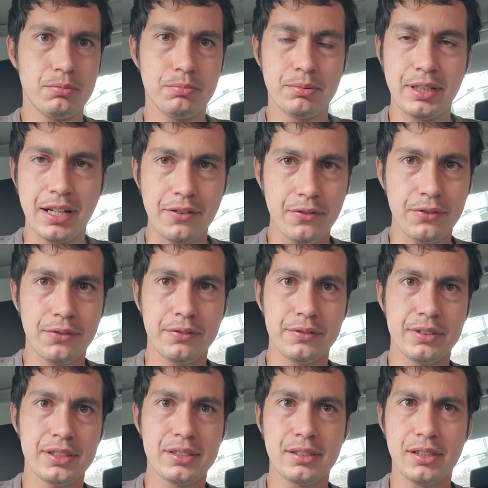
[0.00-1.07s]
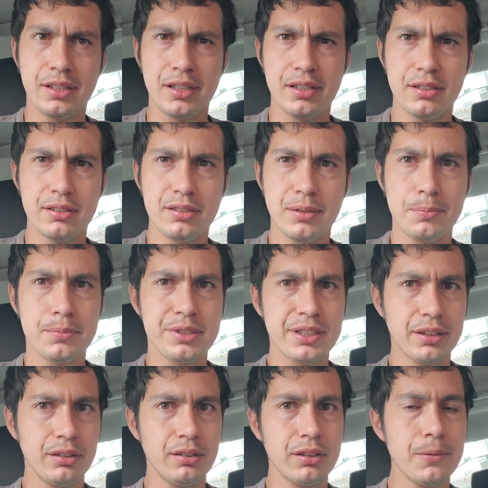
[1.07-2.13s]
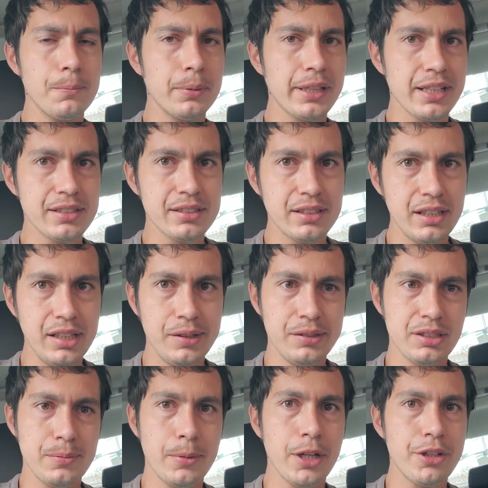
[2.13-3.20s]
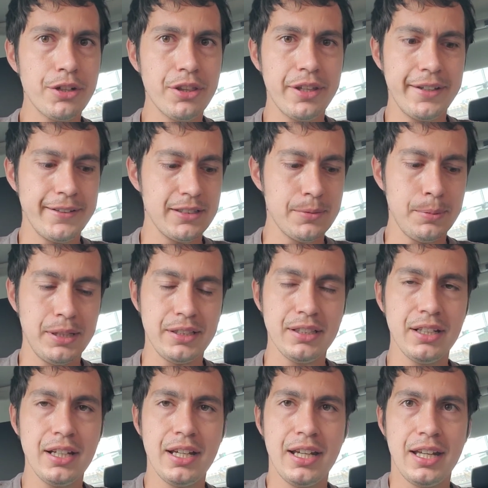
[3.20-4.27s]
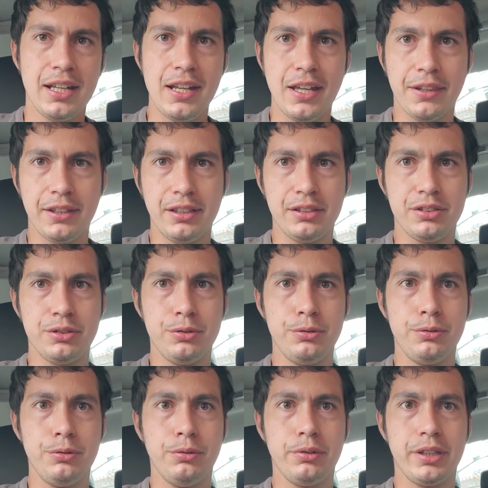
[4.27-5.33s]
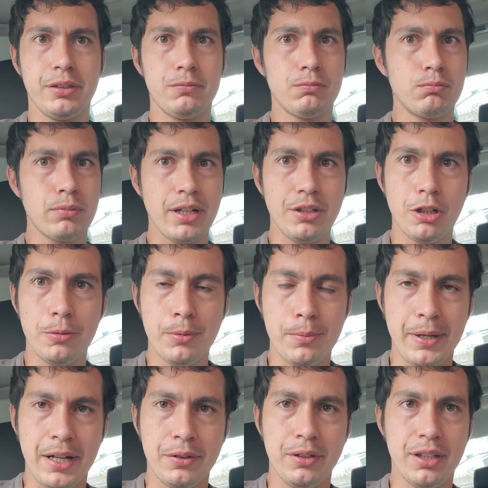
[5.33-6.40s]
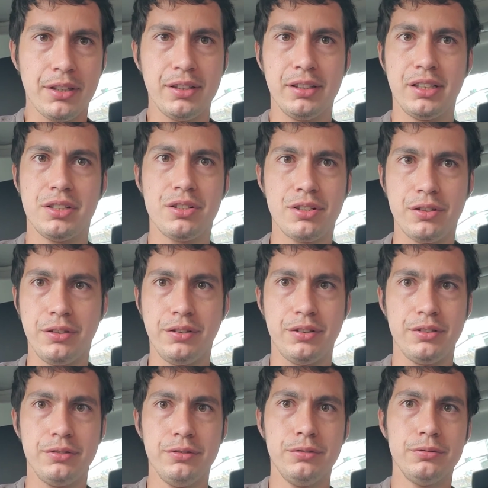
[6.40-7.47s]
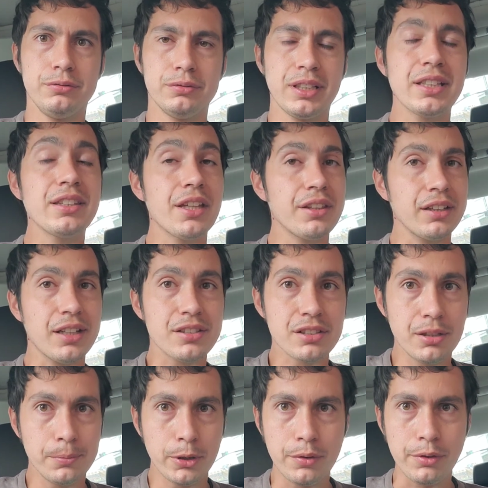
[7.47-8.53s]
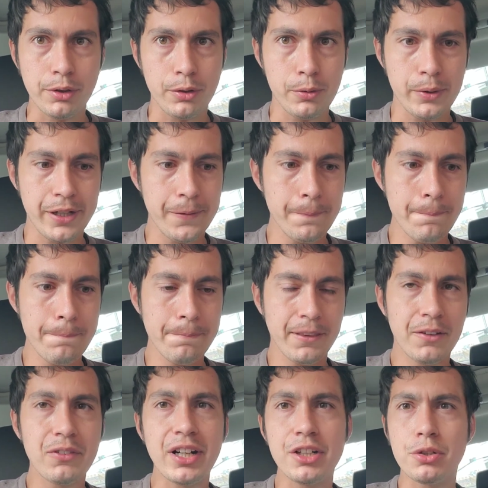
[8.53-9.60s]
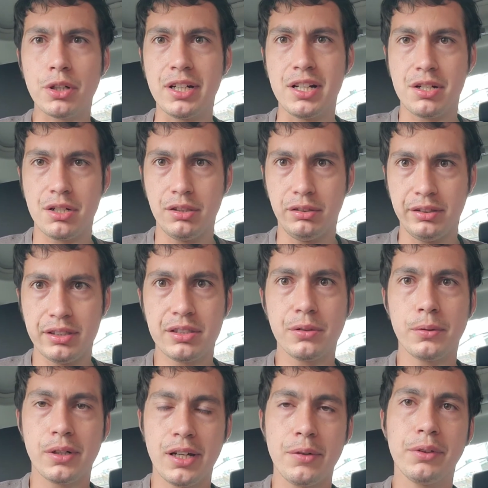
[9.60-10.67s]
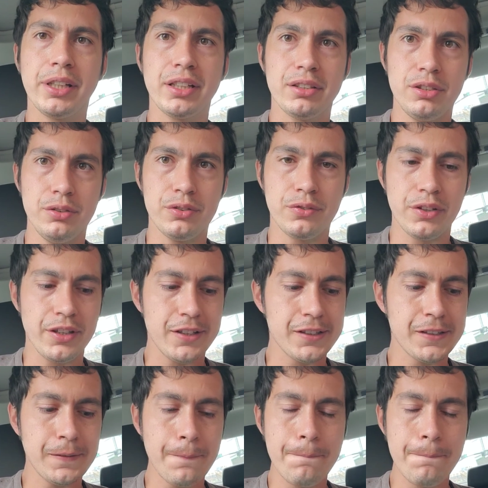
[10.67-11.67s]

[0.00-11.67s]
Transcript: kind of some subtle complexity and some other things, but nothing to like write home about, nothing that's gonna blow you away. Very traditional is the word I would like to use for this.